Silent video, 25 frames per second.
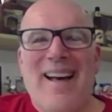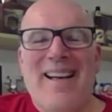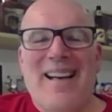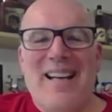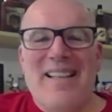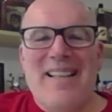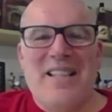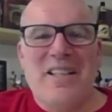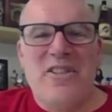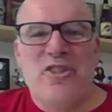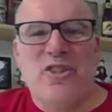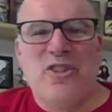
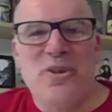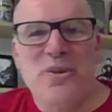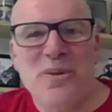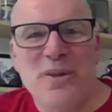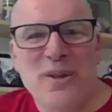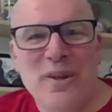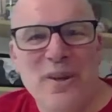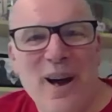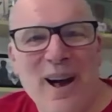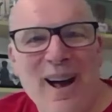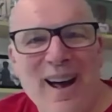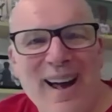got to
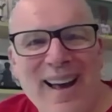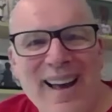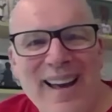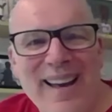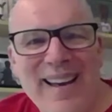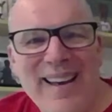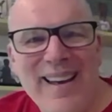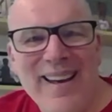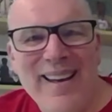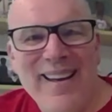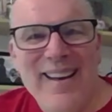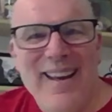junior
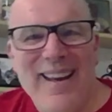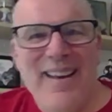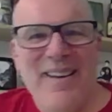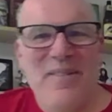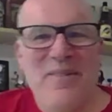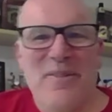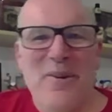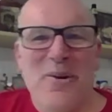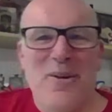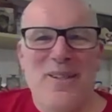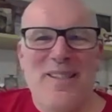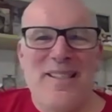high, and
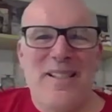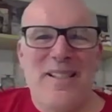of course in